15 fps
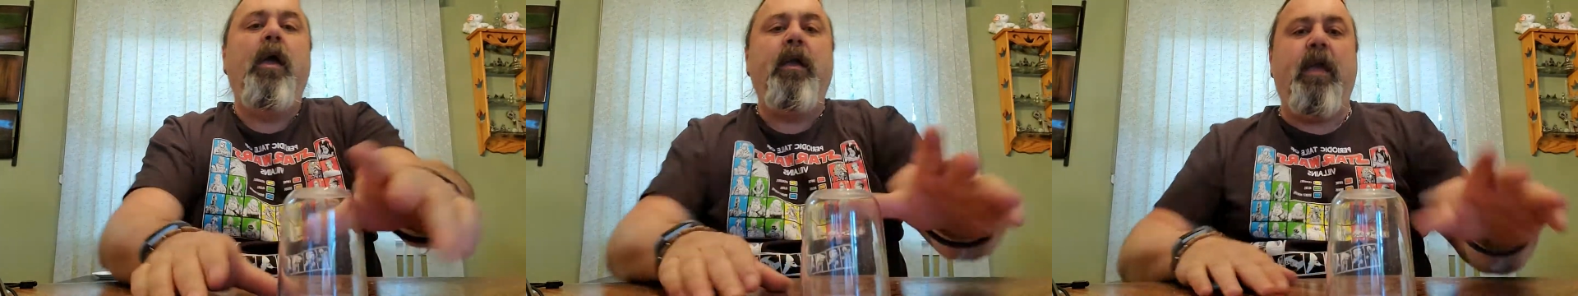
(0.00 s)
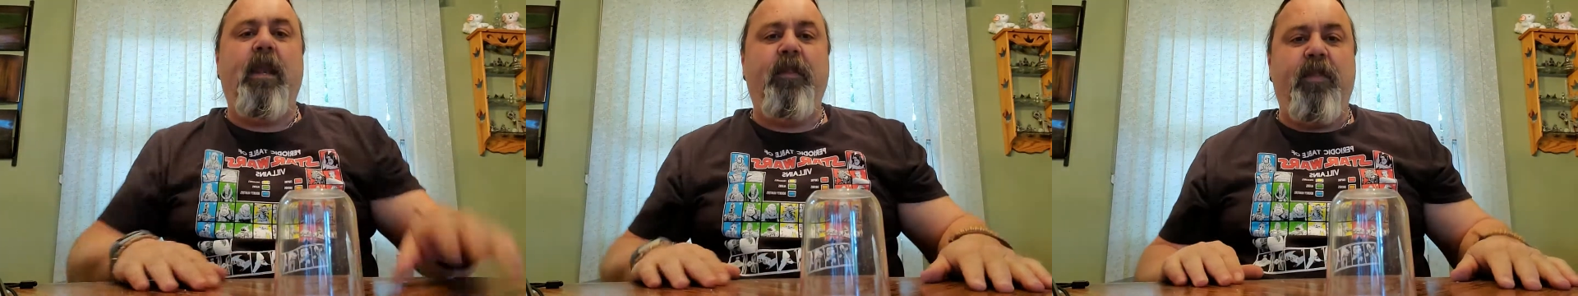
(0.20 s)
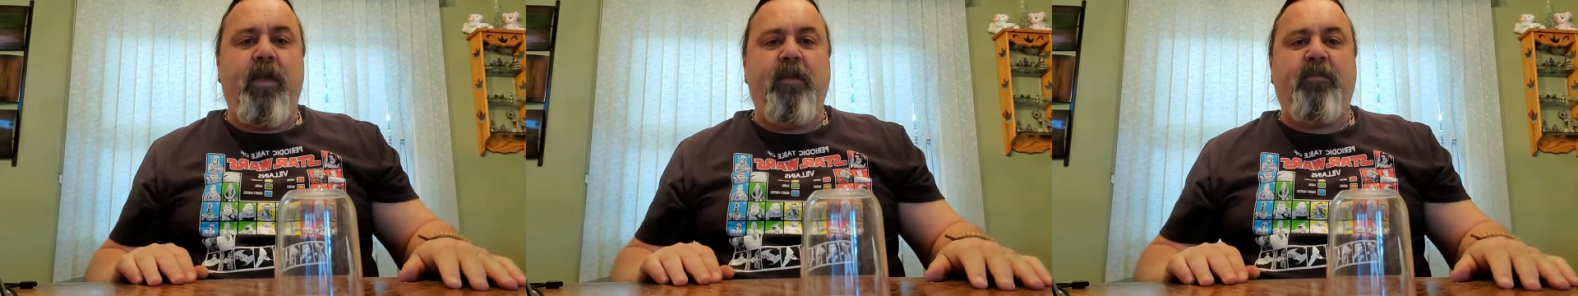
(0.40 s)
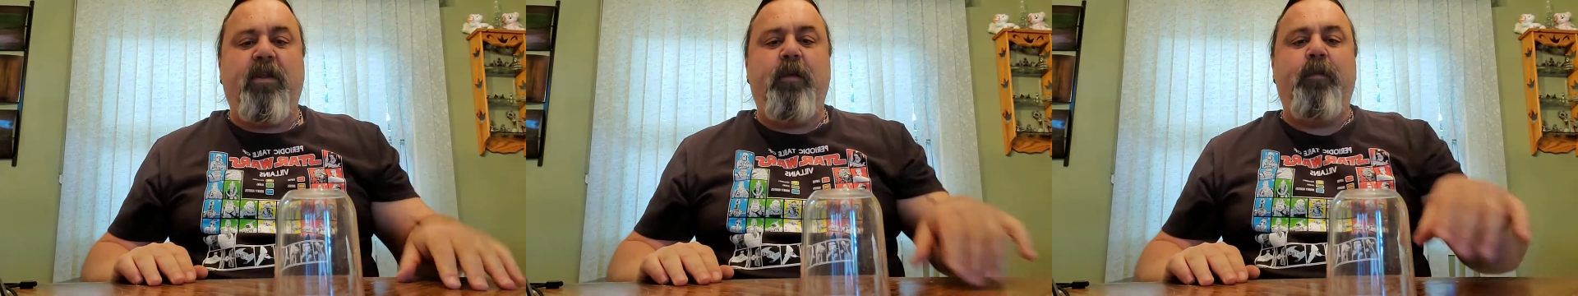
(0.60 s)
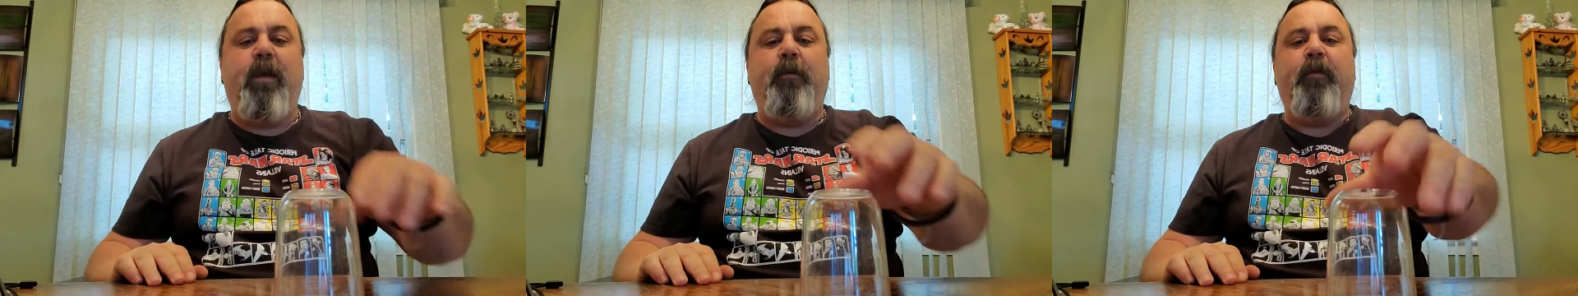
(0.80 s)
Can you think it's going
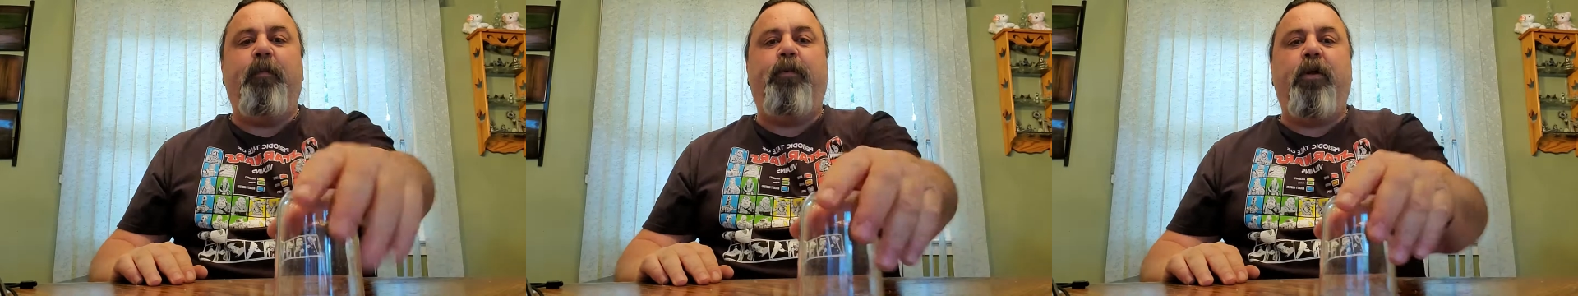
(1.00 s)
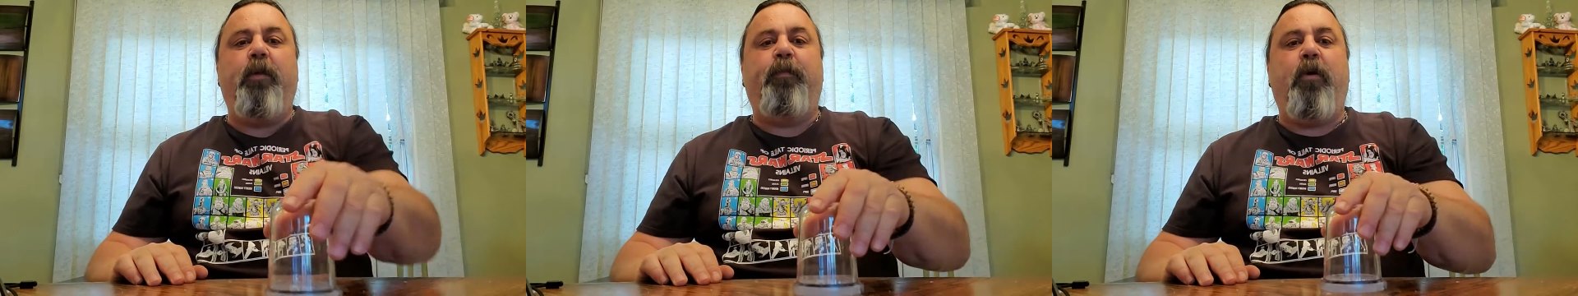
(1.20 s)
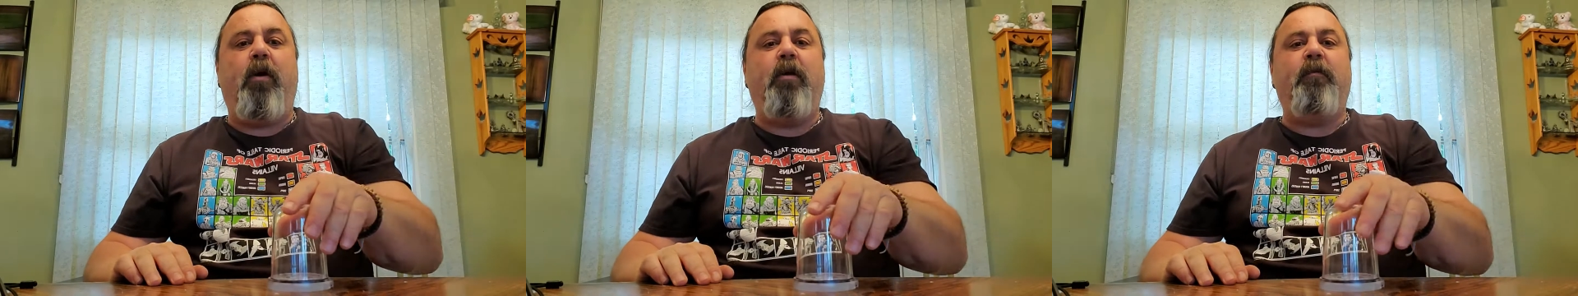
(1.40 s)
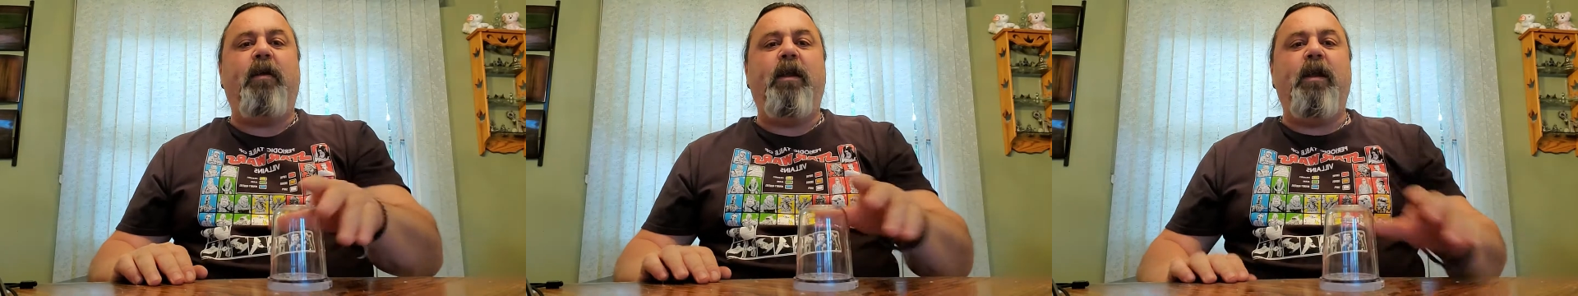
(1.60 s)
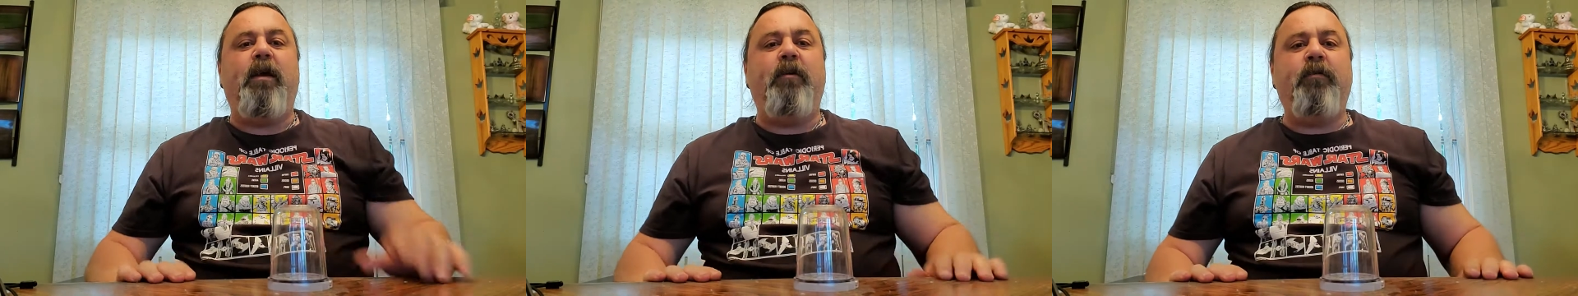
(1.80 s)
to be able to pull apart
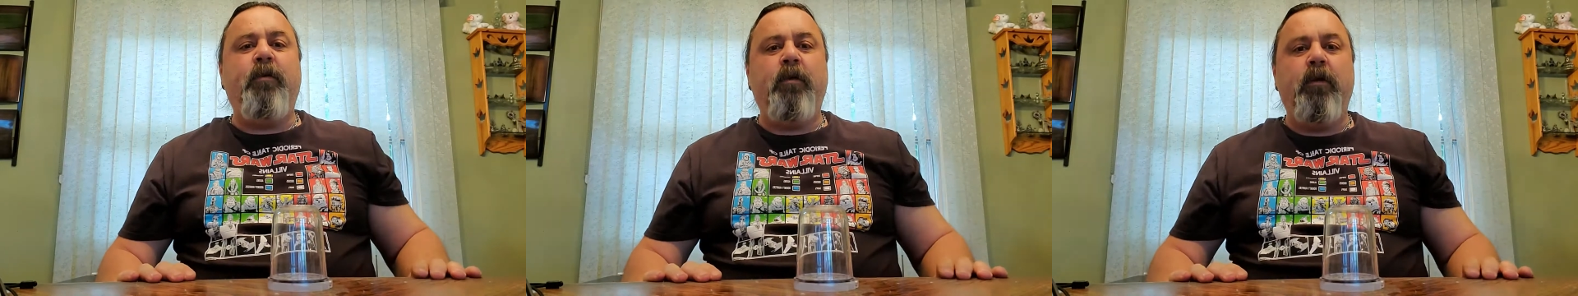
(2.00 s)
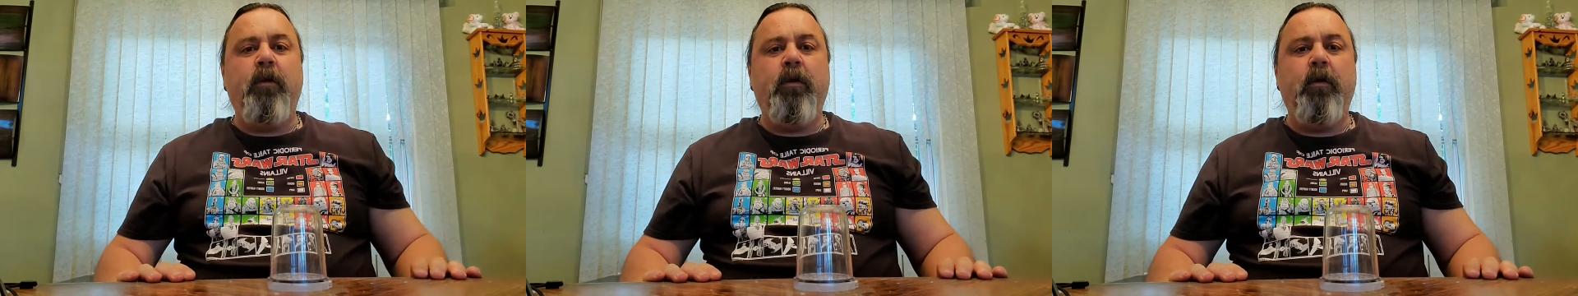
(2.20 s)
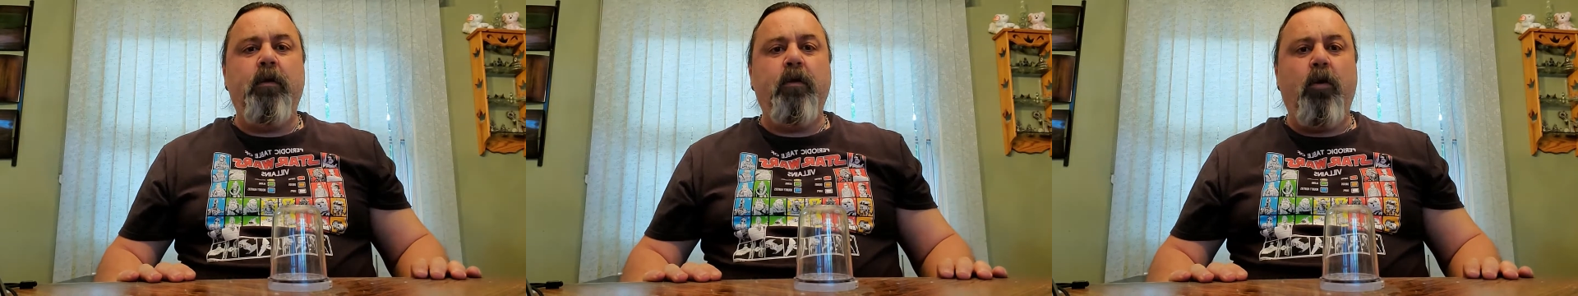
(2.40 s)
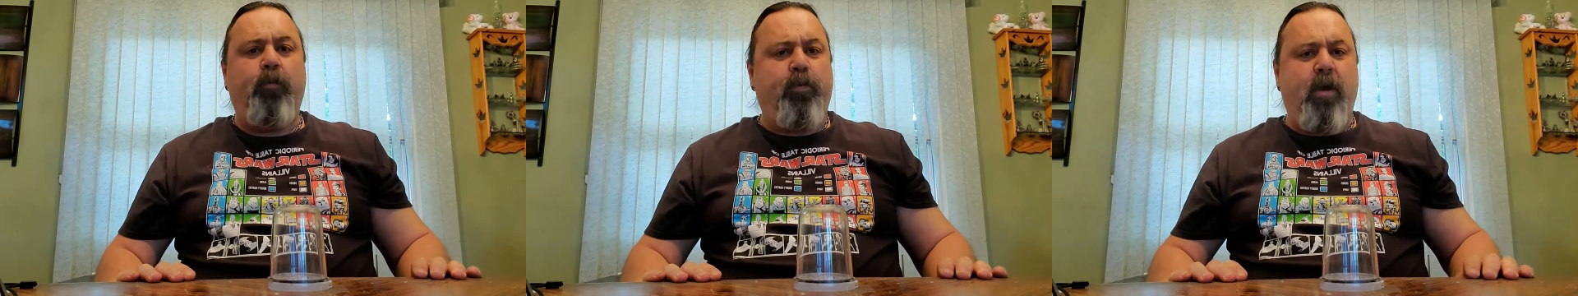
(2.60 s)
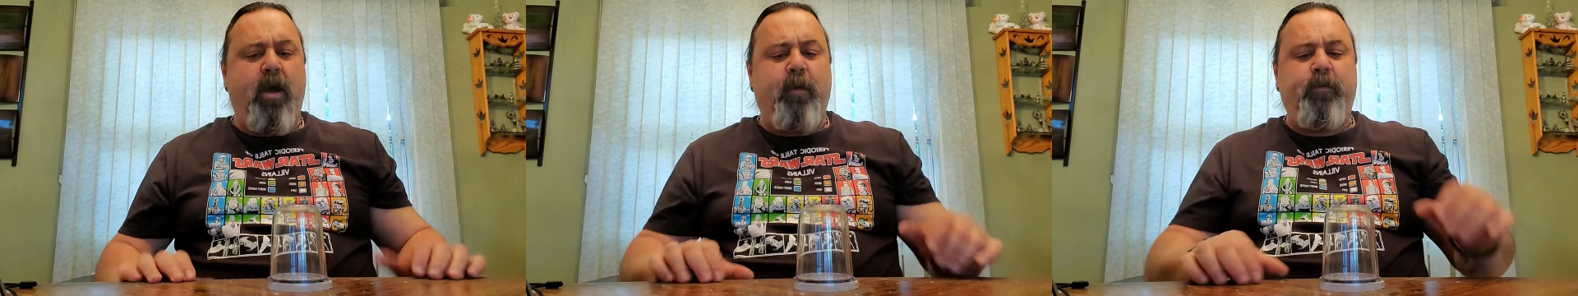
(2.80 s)
right now? No
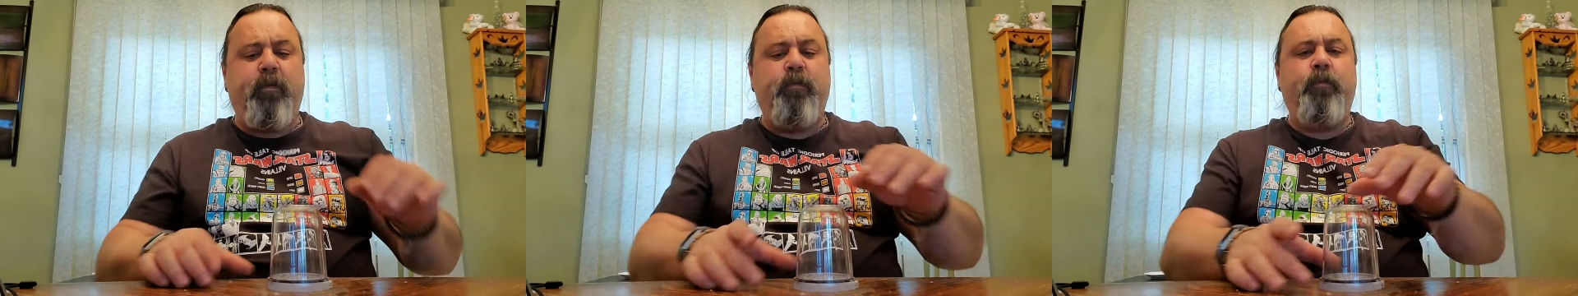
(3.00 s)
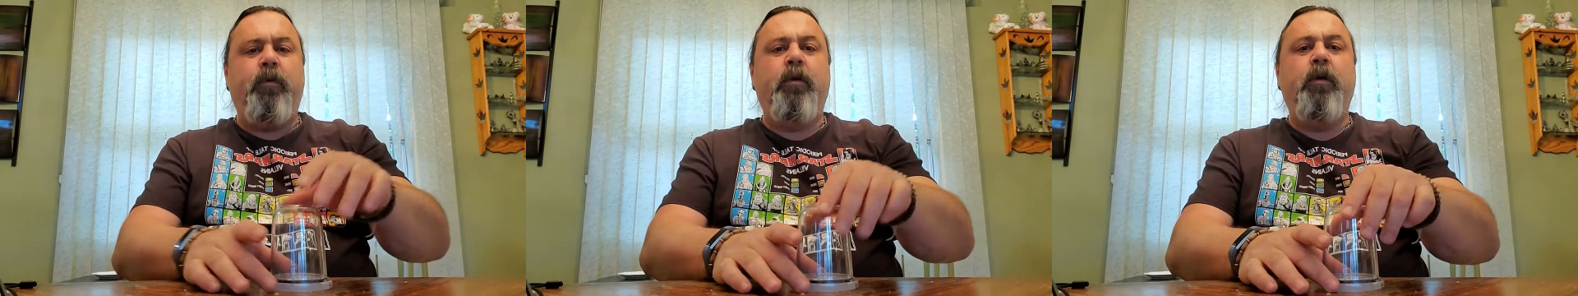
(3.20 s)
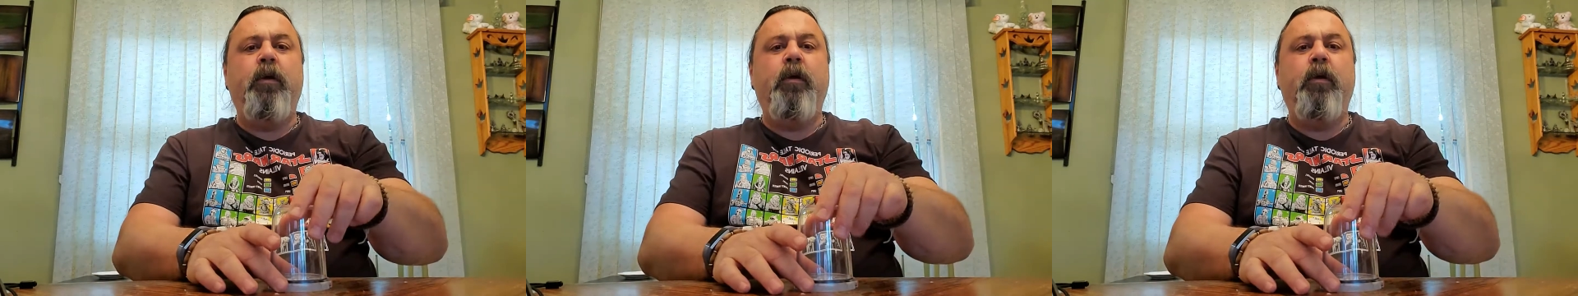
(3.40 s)
problem.